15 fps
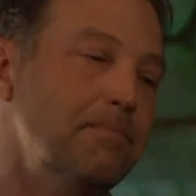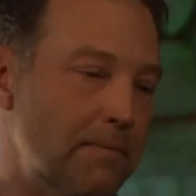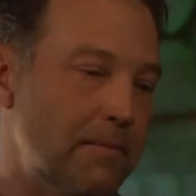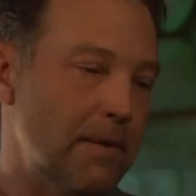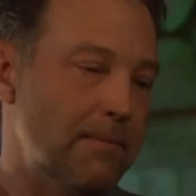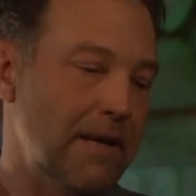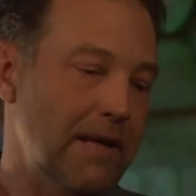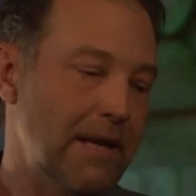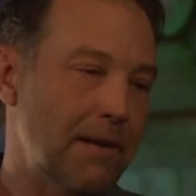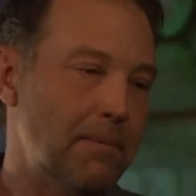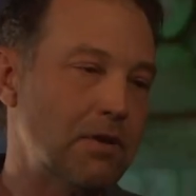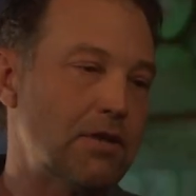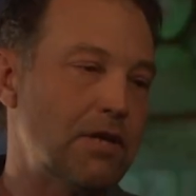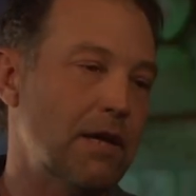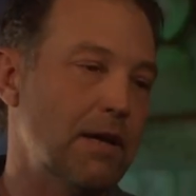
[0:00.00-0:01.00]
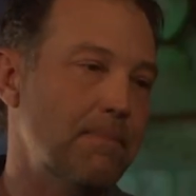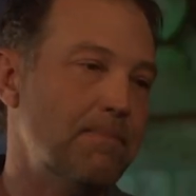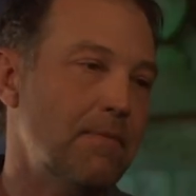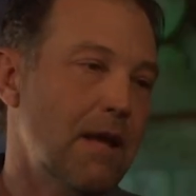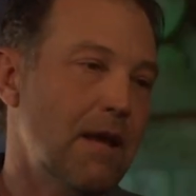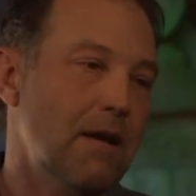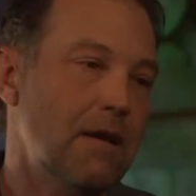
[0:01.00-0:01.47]
But being able to
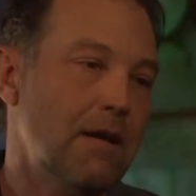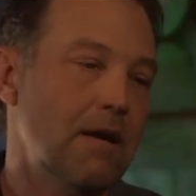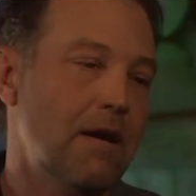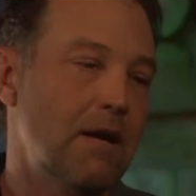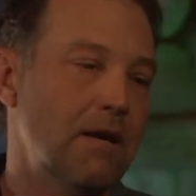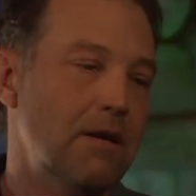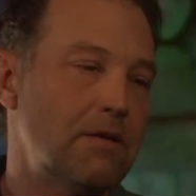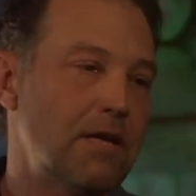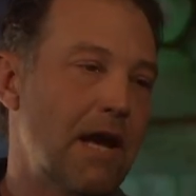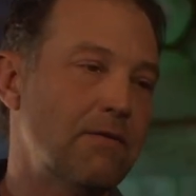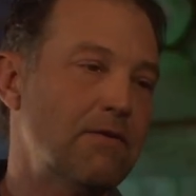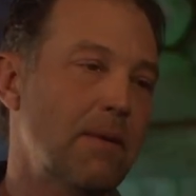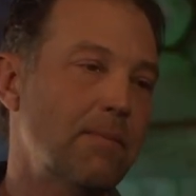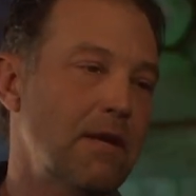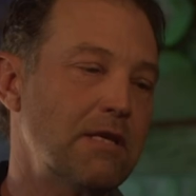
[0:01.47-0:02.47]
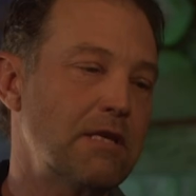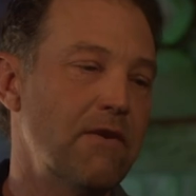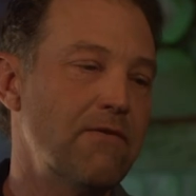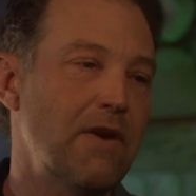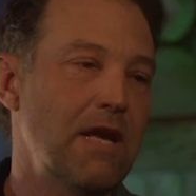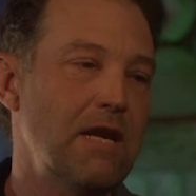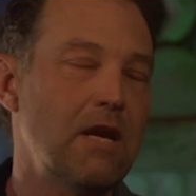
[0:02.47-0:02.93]
have something that's
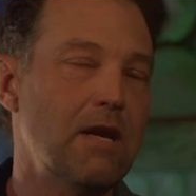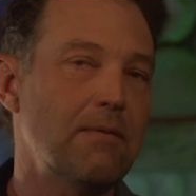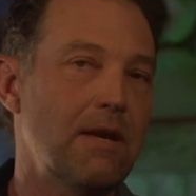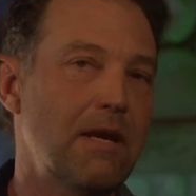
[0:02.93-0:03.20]
convenient